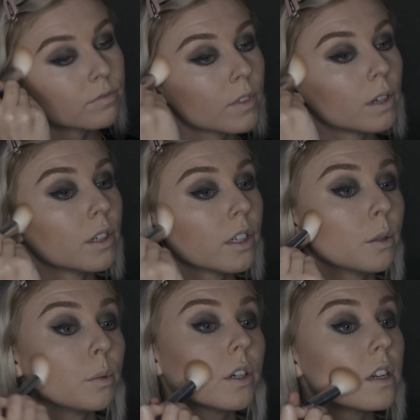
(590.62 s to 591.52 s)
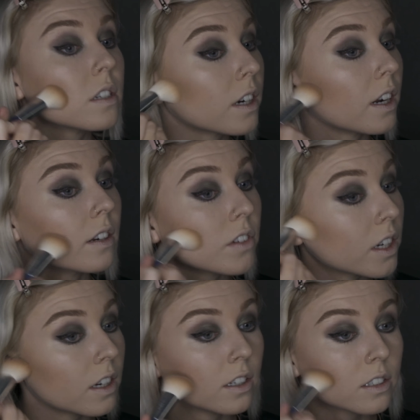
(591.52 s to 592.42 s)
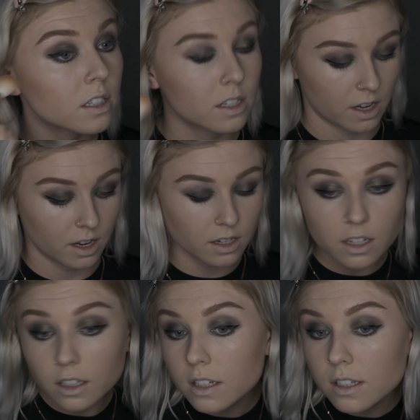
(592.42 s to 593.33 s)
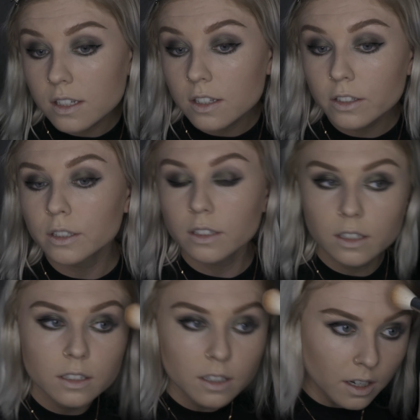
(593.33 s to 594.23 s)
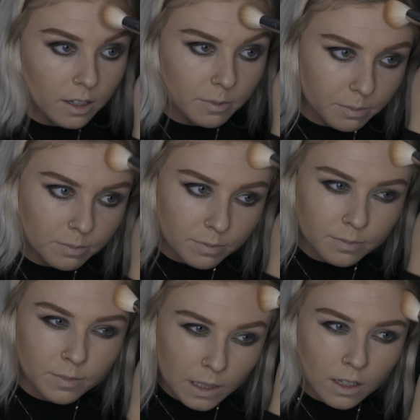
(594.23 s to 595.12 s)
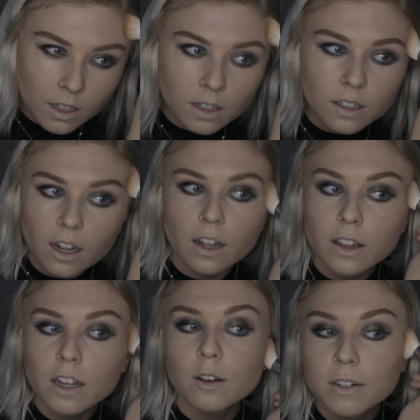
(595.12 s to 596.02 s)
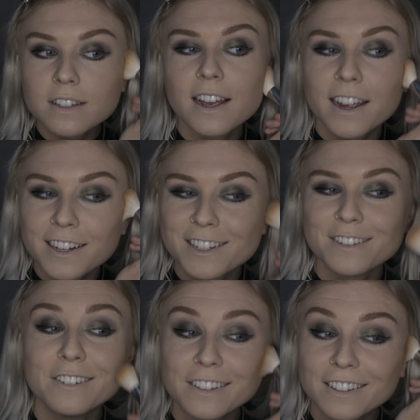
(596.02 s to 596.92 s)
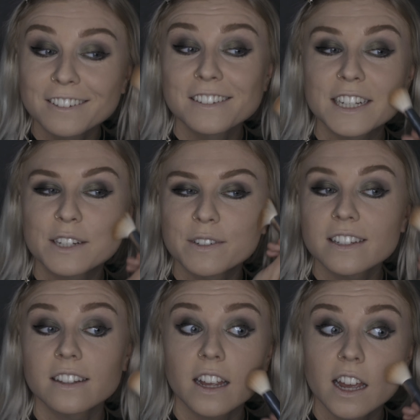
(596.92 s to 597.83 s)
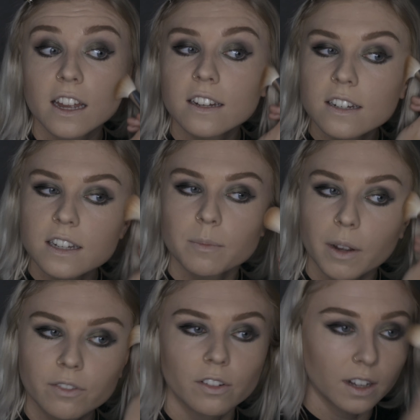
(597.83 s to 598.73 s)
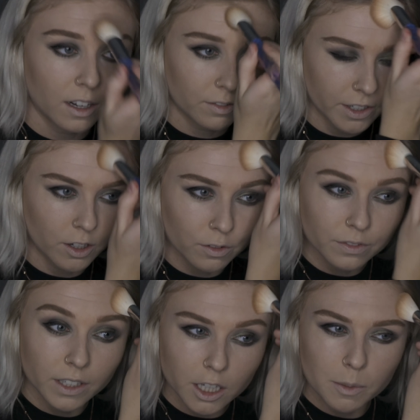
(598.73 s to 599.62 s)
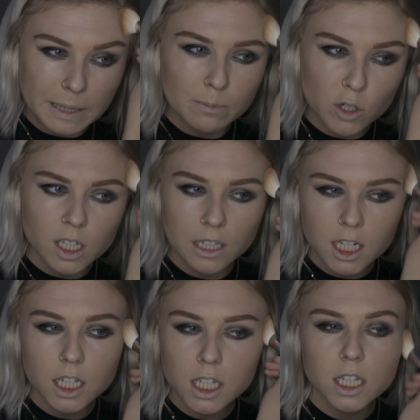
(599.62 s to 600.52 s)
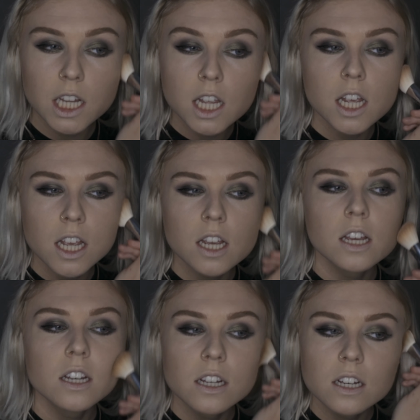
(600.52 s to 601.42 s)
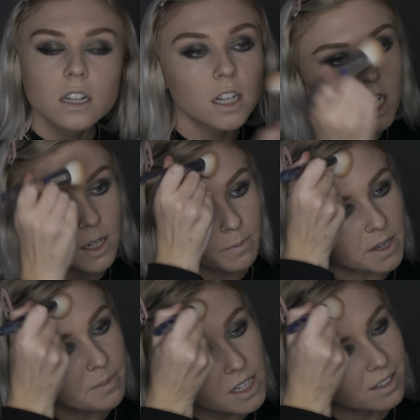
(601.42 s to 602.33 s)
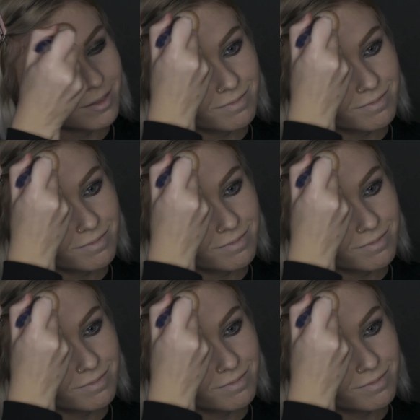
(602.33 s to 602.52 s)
I really hope you guys are kind of like understanding this look. I I think once I do the little sequins at the end in my full outfit, hopefully it'll make more sense. Maybe.